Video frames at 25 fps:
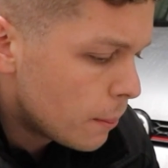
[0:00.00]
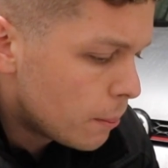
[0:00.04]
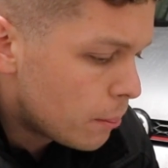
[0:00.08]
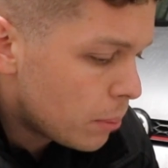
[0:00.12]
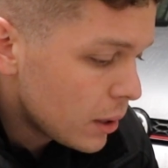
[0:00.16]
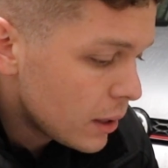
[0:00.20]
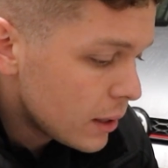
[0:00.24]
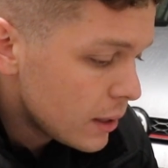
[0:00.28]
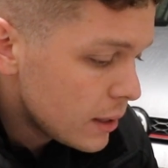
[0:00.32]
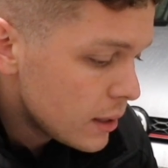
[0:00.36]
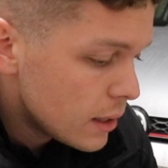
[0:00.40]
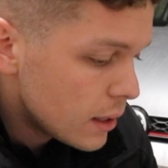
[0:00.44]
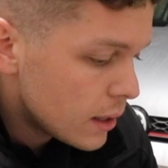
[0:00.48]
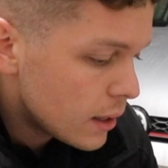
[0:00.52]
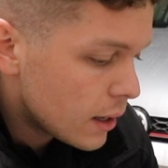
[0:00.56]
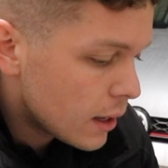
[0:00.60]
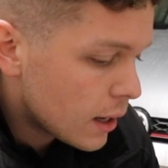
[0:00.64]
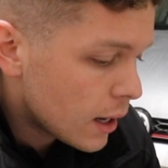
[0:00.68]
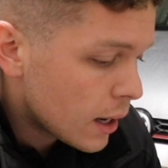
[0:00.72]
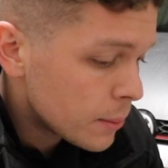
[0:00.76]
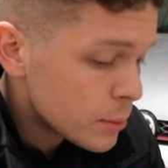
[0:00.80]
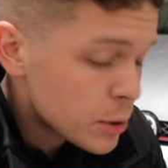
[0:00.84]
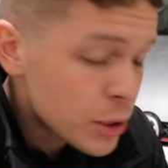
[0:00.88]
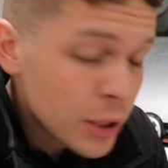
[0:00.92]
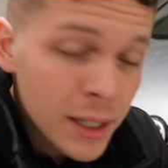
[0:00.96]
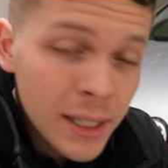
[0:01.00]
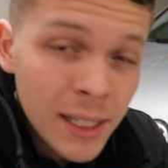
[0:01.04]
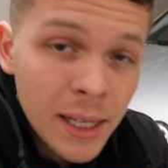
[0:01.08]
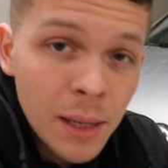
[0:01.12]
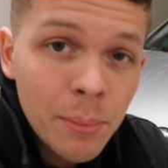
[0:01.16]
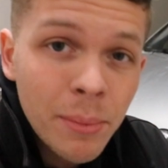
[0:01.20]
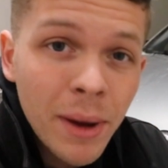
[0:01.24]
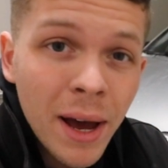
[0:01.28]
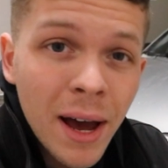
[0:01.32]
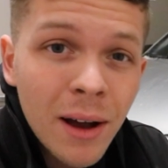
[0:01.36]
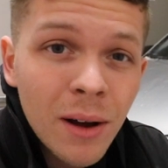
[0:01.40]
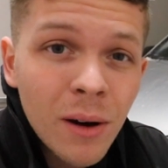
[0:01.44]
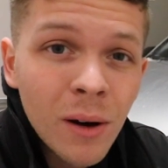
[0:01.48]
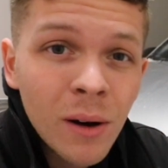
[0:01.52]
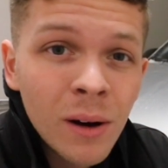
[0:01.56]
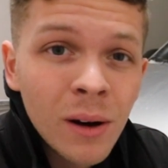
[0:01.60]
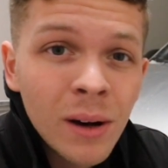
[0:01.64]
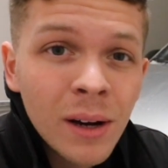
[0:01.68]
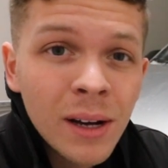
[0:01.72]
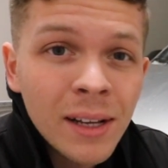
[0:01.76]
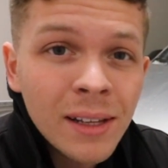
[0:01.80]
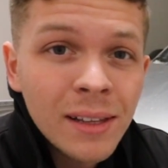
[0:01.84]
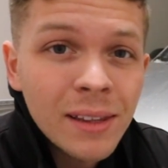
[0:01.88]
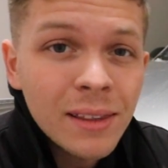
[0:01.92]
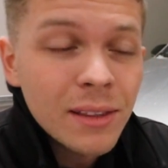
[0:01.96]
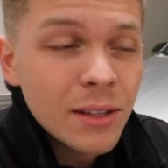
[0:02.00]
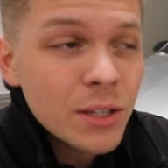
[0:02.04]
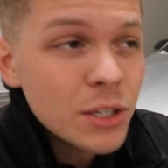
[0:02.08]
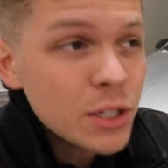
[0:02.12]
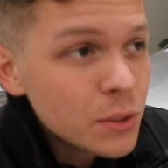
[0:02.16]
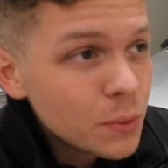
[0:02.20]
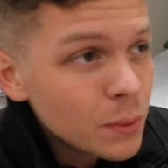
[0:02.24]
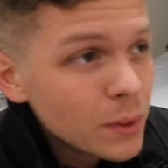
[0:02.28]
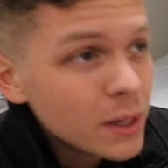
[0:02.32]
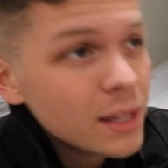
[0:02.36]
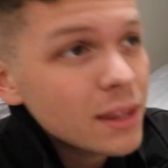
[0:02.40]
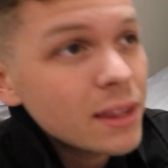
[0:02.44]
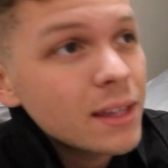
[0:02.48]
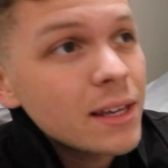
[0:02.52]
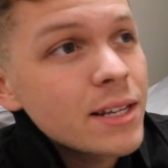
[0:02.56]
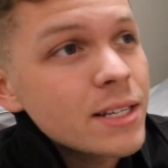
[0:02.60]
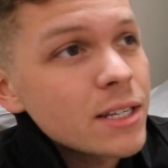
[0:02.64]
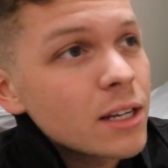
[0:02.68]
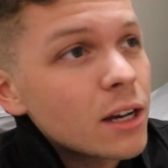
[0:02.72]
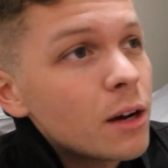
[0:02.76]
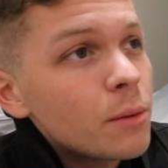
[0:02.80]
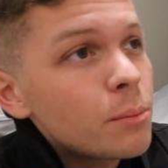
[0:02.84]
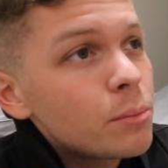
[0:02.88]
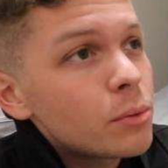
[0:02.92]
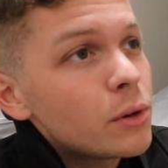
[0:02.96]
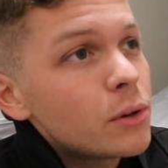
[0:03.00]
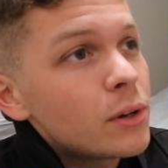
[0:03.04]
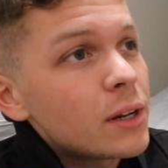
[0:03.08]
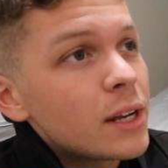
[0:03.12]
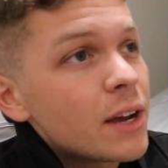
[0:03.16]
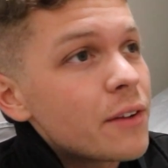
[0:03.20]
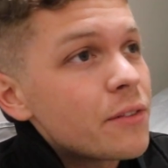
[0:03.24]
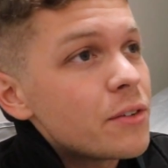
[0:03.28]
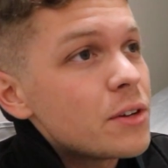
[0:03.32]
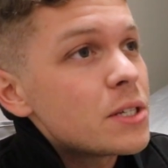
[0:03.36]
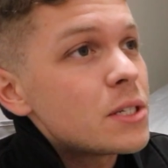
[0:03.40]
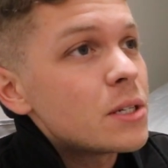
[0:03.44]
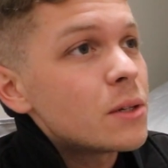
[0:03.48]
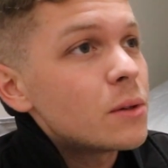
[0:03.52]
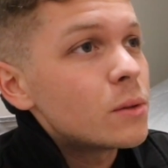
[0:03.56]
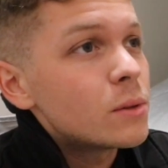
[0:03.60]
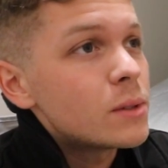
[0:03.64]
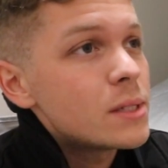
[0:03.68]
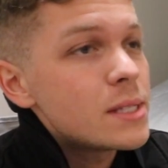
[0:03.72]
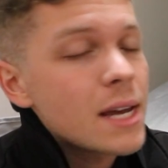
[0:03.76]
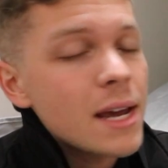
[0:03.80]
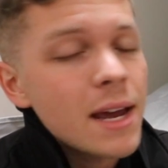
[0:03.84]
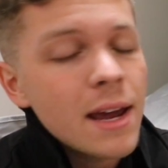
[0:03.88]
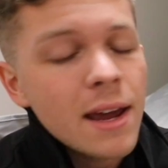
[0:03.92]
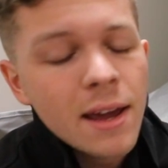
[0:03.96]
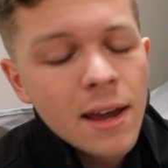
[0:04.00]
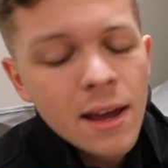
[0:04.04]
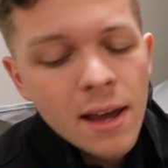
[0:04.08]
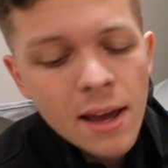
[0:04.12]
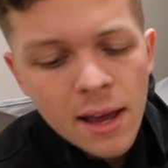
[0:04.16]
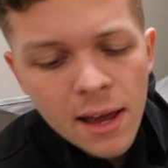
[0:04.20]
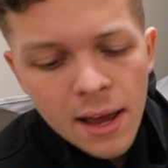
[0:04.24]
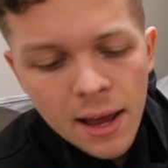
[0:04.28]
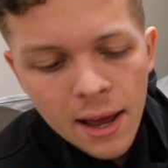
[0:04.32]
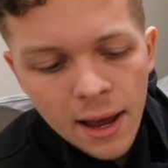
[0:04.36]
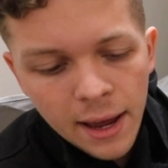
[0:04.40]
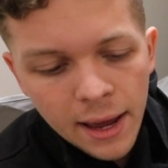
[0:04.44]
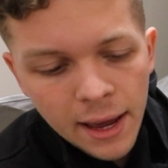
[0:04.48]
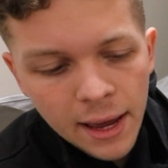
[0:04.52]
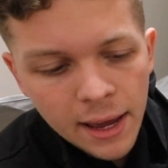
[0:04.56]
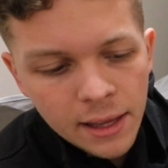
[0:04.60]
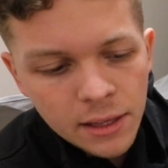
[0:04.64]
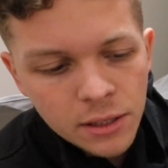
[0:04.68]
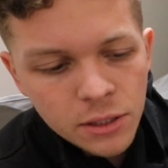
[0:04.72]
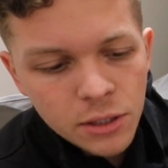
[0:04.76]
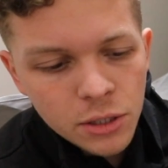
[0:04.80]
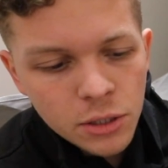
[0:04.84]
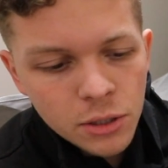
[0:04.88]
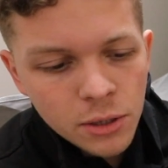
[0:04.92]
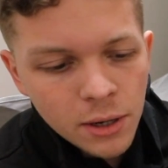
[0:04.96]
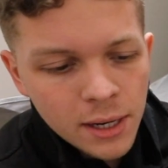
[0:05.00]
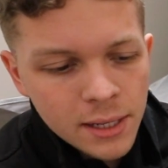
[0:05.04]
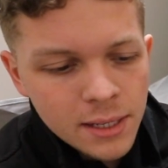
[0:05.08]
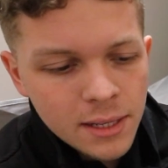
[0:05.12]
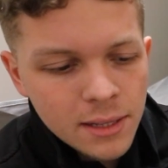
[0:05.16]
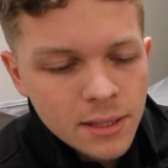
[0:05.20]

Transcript: But I'm trying to get back on the swing of things, uploading every single day, and just trying